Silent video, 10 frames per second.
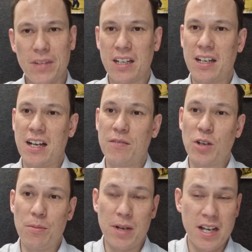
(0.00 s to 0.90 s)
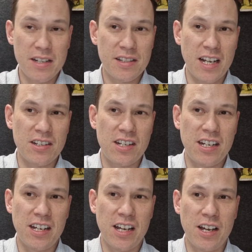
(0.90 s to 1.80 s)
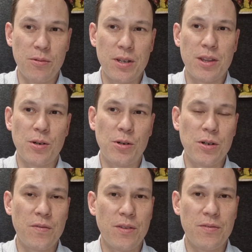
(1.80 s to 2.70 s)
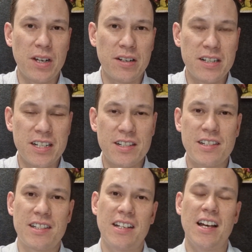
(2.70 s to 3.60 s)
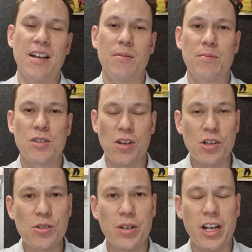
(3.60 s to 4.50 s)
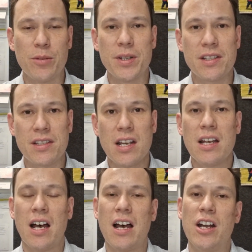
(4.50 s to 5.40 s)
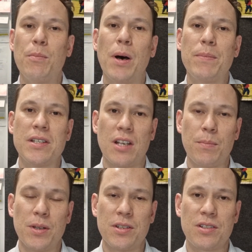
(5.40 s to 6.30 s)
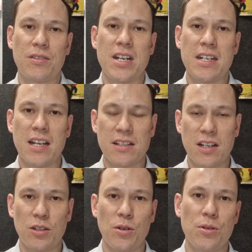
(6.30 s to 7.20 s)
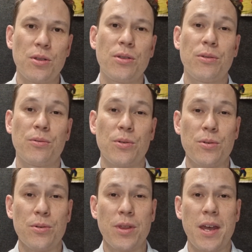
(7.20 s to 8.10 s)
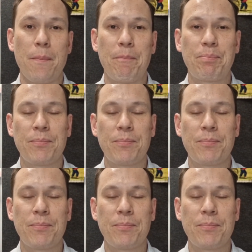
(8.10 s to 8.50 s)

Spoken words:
I've got my sketch here with all of the various structural elements, and I'll pop these up on the screen as I go through them.